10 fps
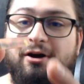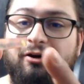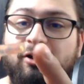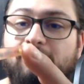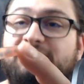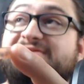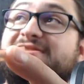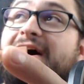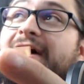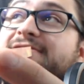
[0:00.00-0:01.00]
coat the
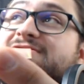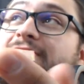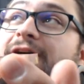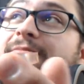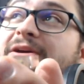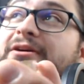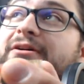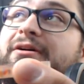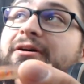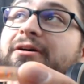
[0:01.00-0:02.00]
sides so they
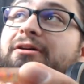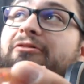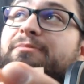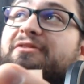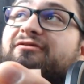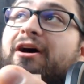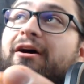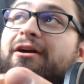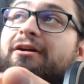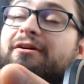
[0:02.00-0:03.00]
won't be
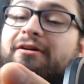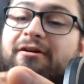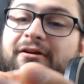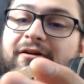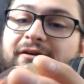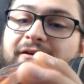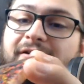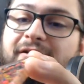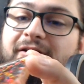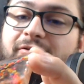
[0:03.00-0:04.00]
foggy.
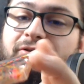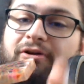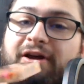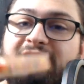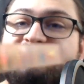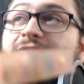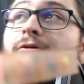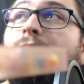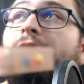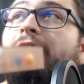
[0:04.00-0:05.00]
And it'll look like it's
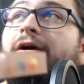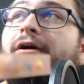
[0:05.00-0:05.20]
underwater